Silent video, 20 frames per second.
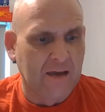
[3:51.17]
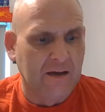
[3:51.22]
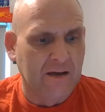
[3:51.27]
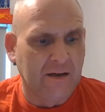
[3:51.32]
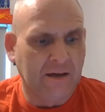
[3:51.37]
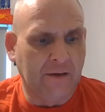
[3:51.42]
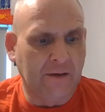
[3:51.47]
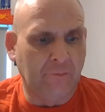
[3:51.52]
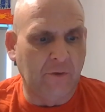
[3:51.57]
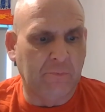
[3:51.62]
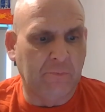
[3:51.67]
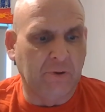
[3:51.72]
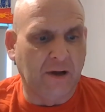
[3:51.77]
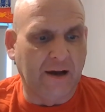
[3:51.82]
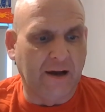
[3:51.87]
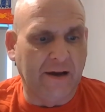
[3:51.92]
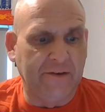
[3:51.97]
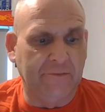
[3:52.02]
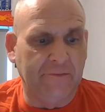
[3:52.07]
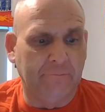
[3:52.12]
He
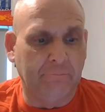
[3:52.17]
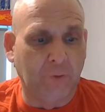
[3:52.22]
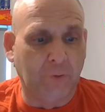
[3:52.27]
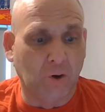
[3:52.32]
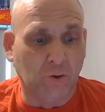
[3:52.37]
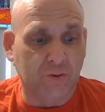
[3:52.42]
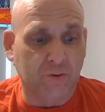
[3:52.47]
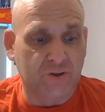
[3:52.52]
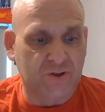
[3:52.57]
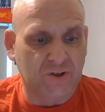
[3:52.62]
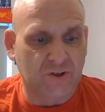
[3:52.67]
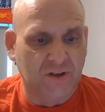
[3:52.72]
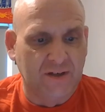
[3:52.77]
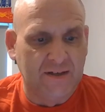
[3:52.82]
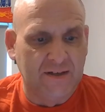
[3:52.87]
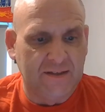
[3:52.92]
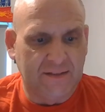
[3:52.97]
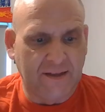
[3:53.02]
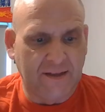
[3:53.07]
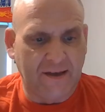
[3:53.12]
replied, but
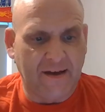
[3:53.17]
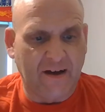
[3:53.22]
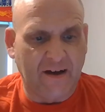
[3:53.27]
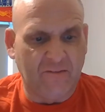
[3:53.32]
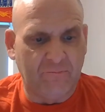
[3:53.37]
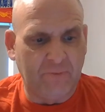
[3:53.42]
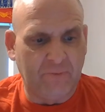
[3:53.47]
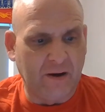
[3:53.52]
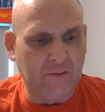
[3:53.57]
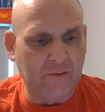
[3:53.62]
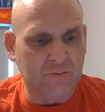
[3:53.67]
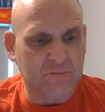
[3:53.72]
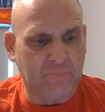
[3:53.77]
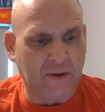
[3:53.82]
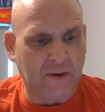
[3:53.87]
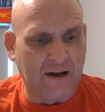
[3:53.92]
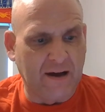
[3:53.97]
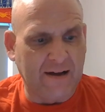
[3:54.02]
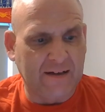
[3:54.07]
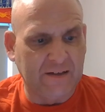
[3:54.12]
they have bounced
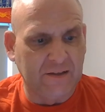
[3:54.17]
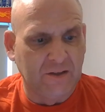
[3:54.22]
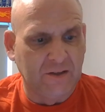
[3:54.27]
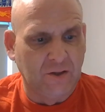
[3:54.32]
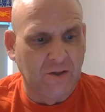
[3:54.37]
back